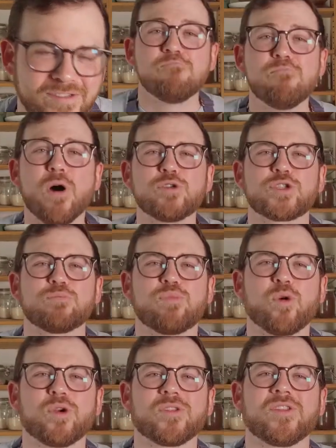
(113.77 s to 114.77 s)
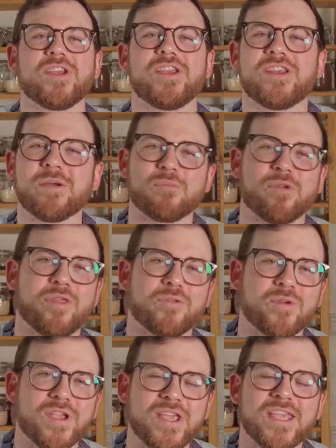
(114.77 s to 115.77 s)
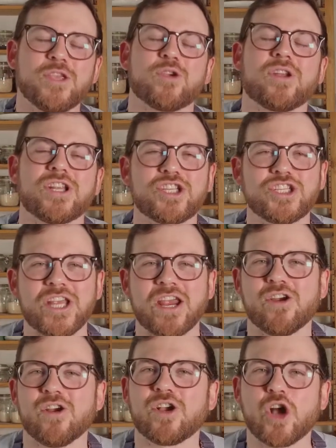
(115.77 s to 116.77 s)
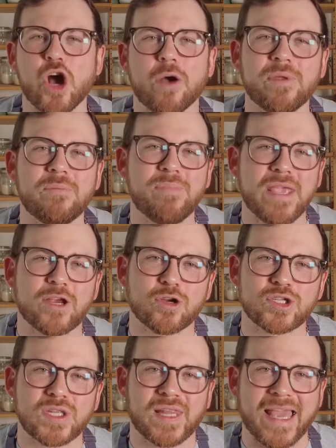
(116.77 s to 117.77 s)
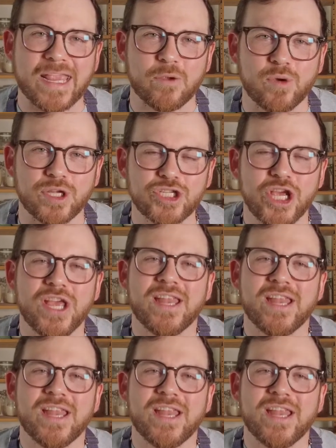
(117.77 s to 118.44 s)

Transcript: Most importantly, number 3, you're gonna share a common baker's language.